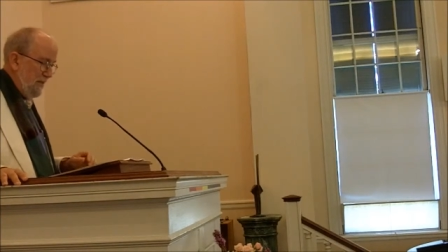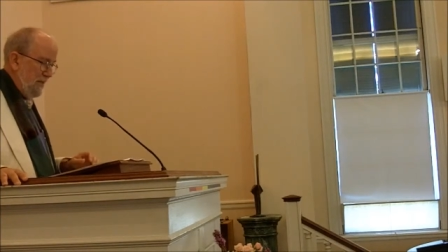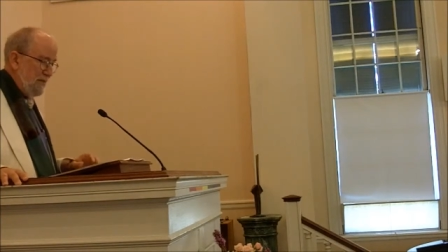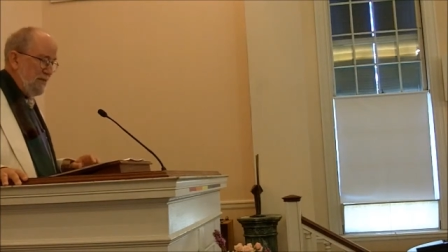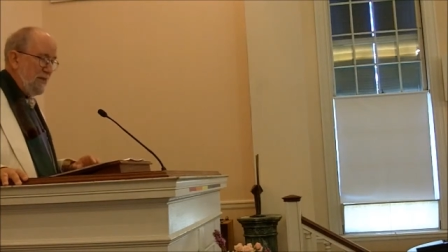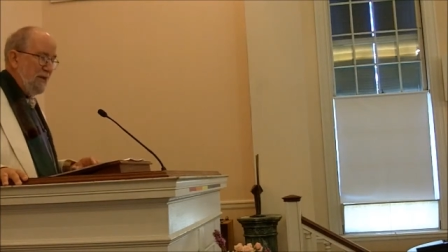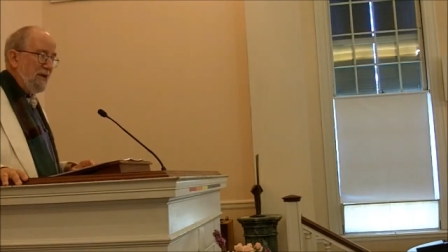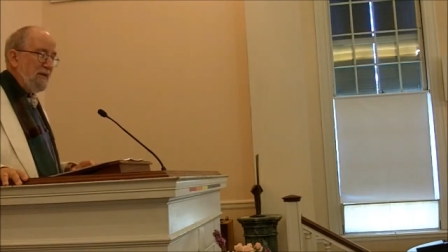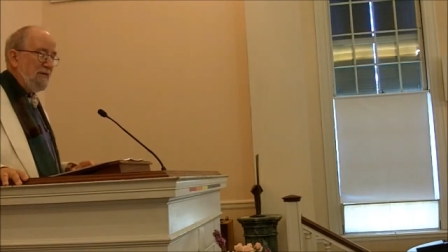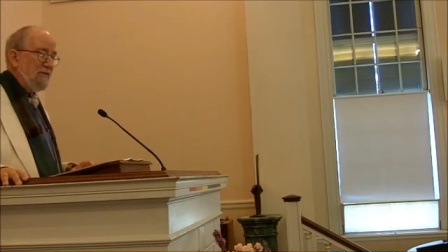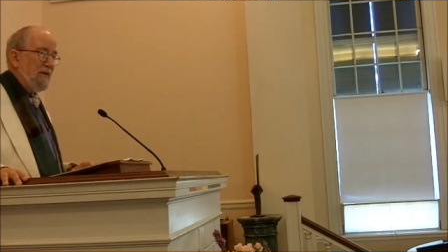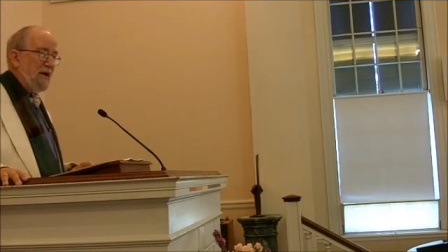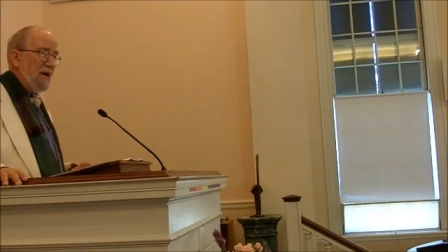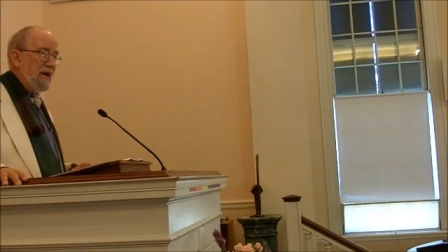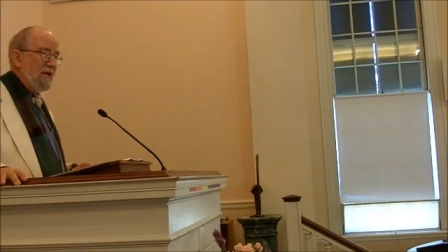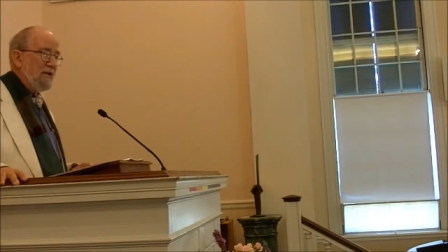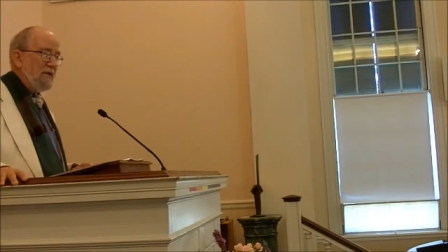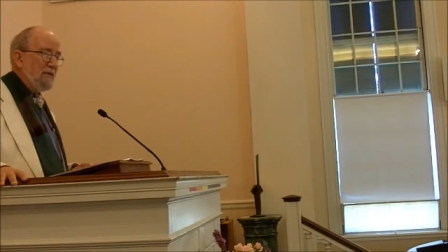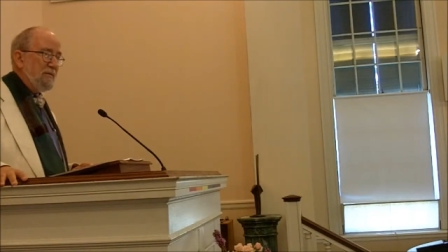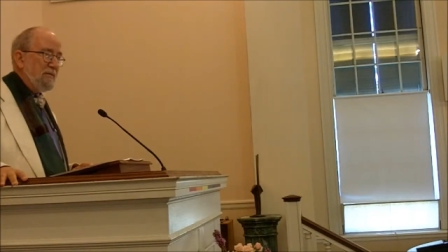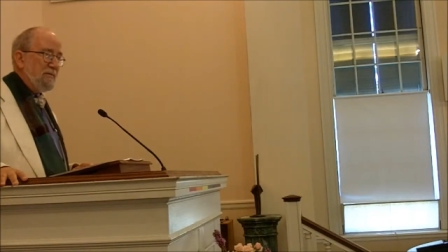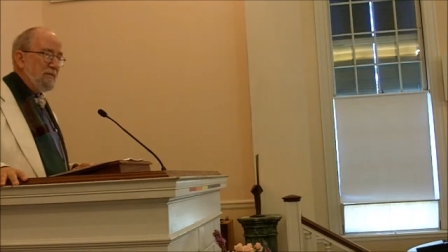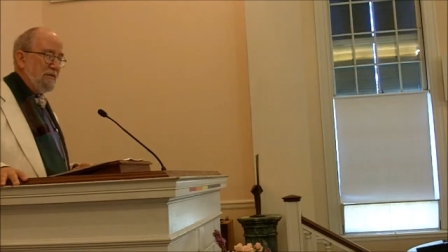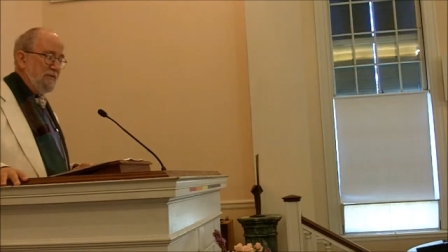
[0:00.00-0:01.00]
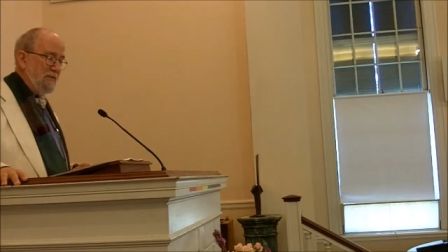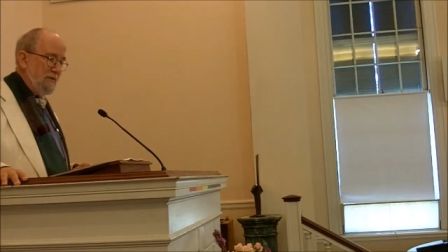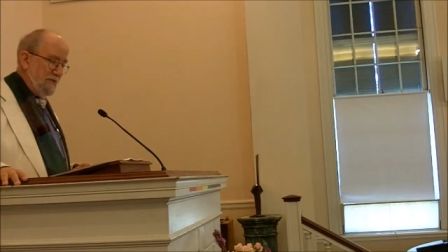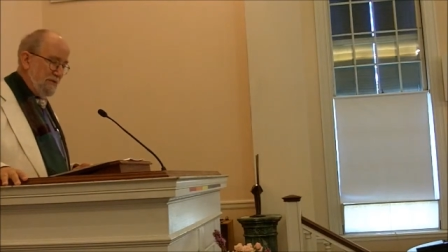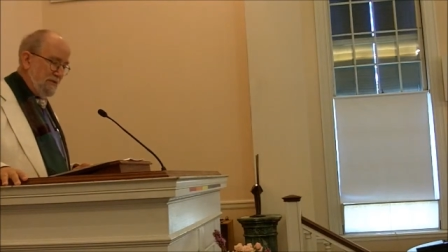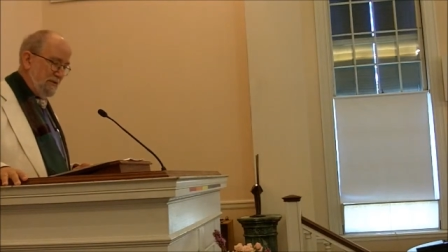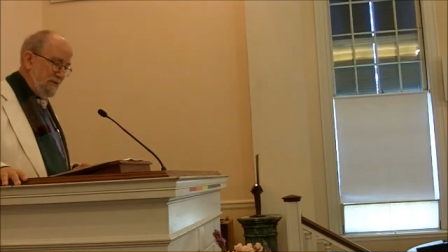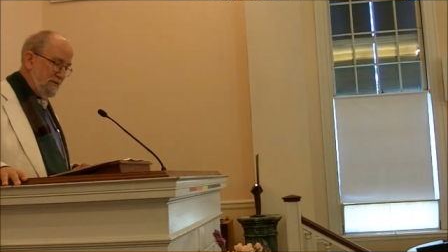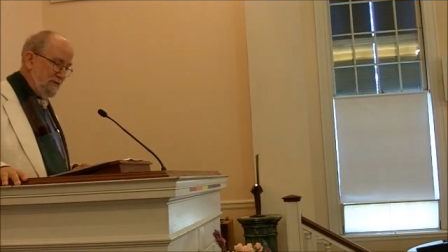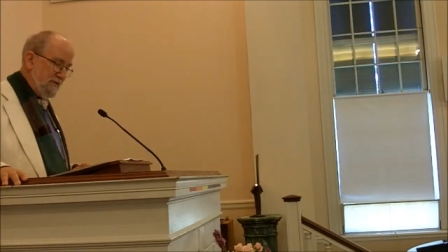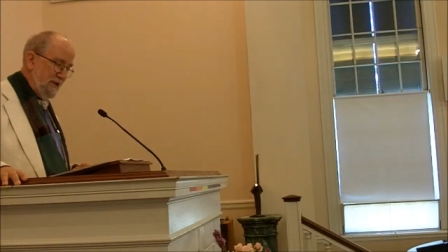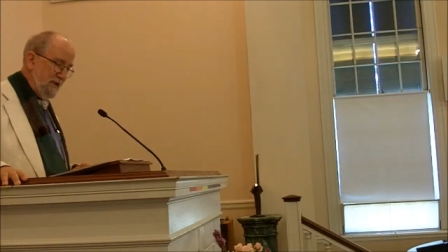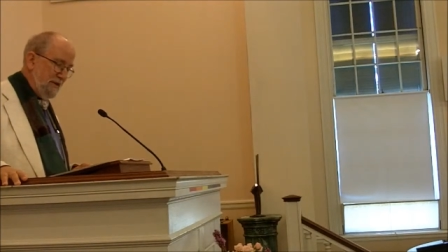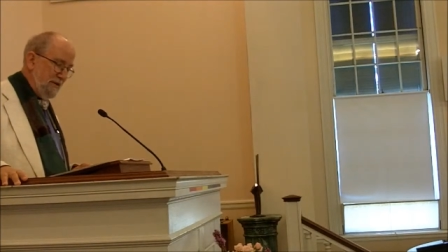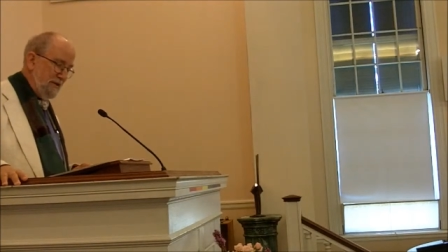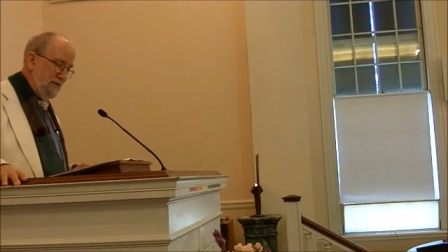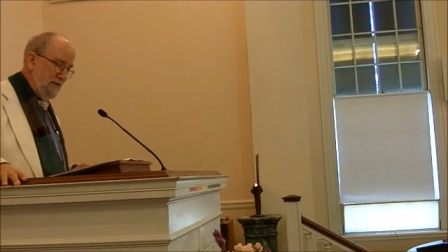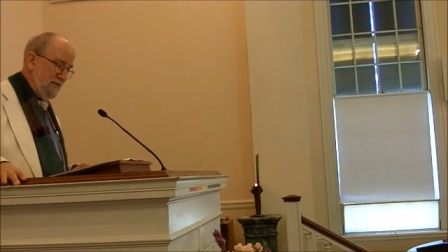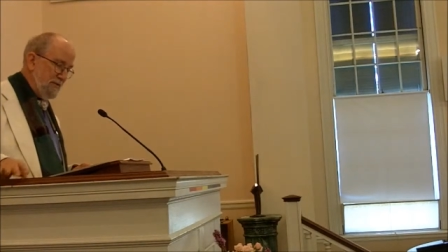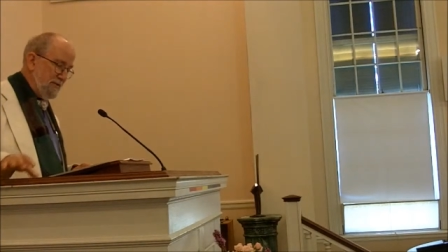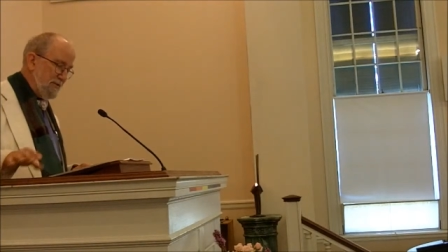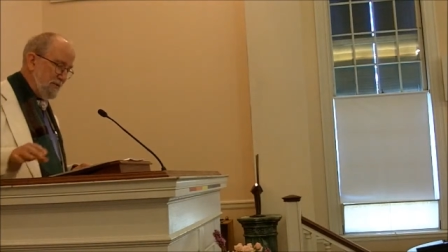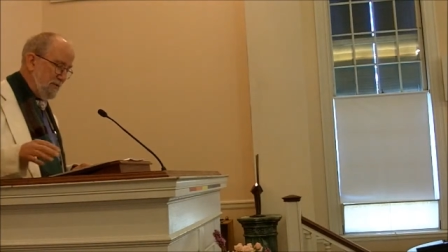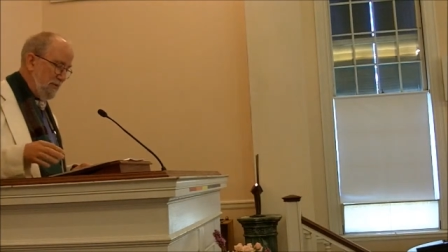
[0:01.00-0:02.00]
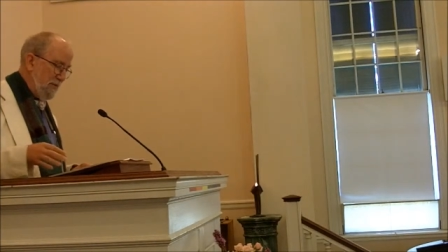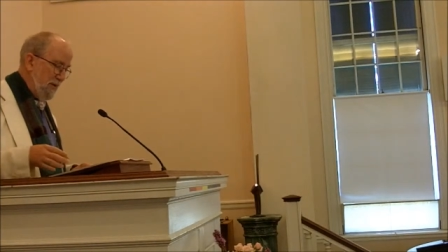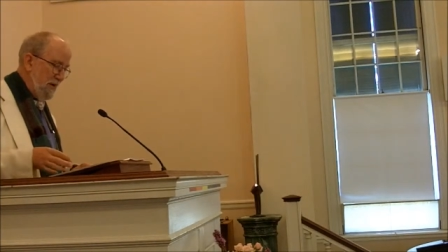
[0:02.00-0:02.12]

They invited them to visit St. Louis and